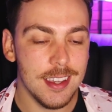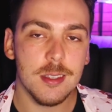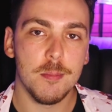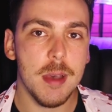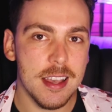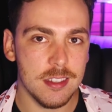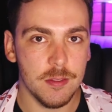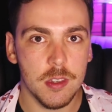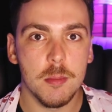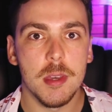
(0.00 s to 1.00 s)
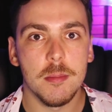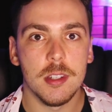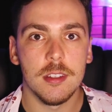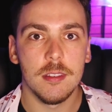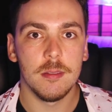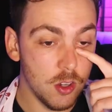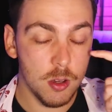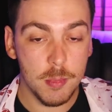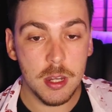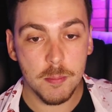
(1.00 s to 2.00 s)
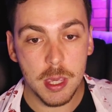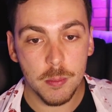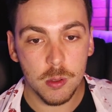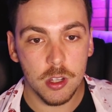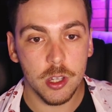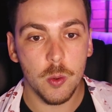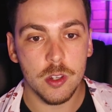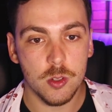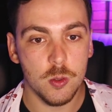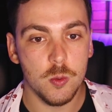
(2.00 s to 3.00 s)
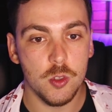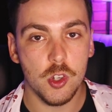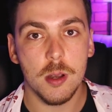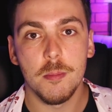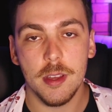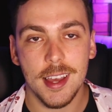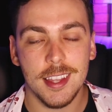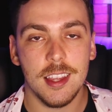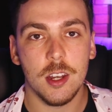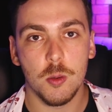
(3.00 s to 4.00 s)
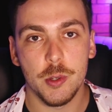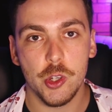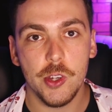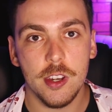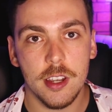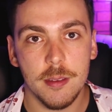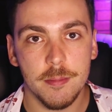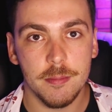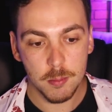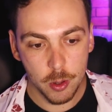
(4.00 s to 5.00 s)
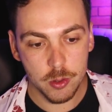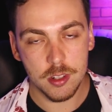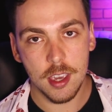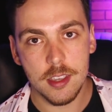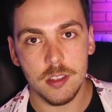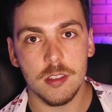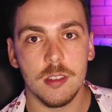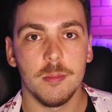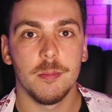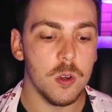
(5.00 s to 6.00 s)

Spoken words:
is a massive commitment, and not many people are going to jump at that opportunity in most cases.